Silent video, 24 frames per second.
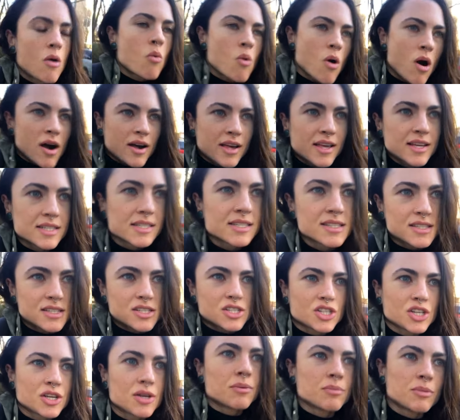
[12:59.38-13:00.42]
Walking to the
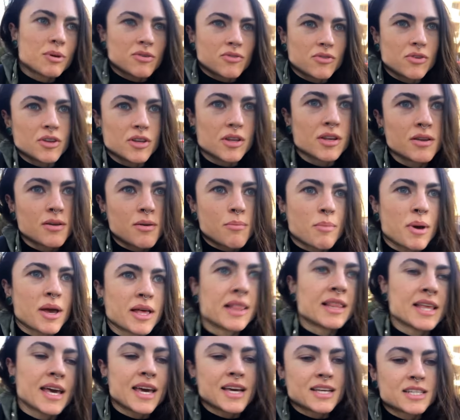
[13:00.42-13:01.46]
gym, even my
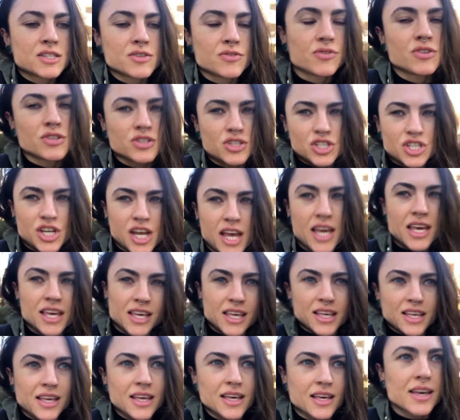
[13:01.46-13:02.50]
legs feel
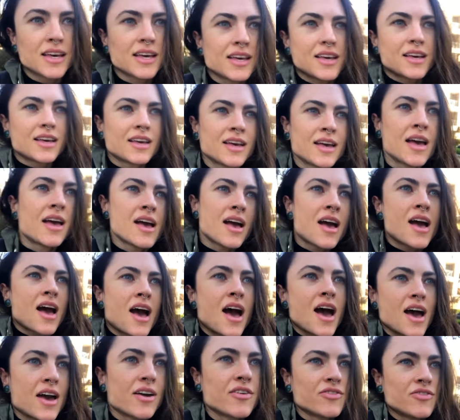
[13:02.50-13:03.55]
shaky.
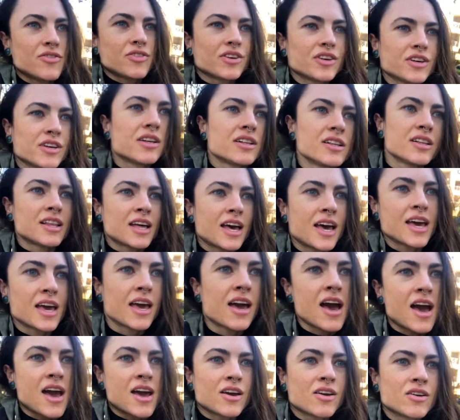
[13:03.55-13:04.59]
I feel like
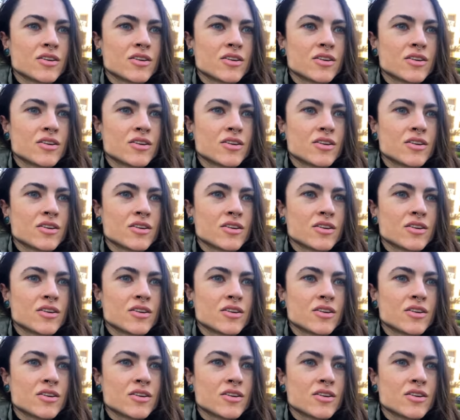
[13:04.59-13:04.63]
I